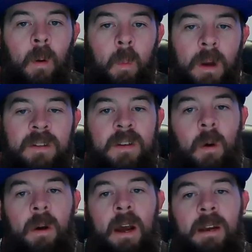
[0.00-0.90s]
What's
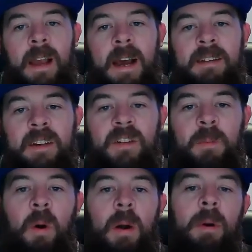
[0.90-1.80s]
going on, guys? It's
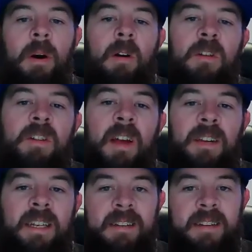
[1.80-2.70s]
your boy
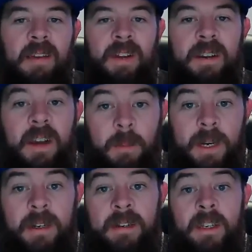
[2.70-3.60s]
Burroaks77
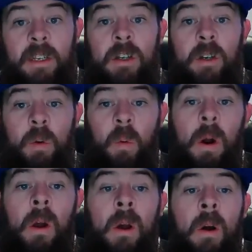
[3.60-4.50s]
coming to you
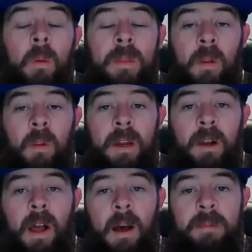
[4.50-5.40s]
with a
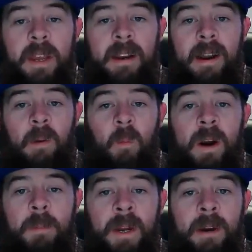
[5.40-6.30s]
little update on
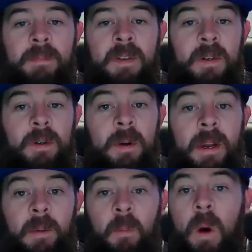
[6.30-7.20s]
what I've been up to
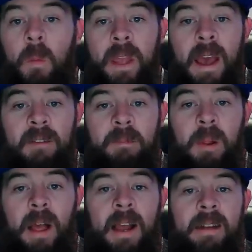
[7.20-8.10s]
and what we have
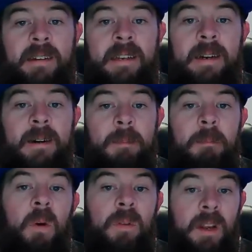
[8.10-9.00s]
planned here
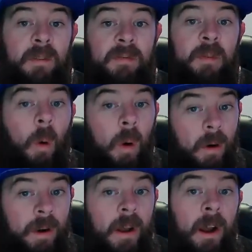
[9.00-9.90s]
moving
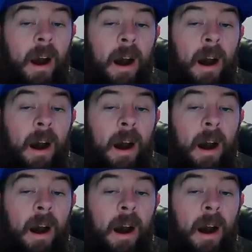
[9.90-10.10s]
forward.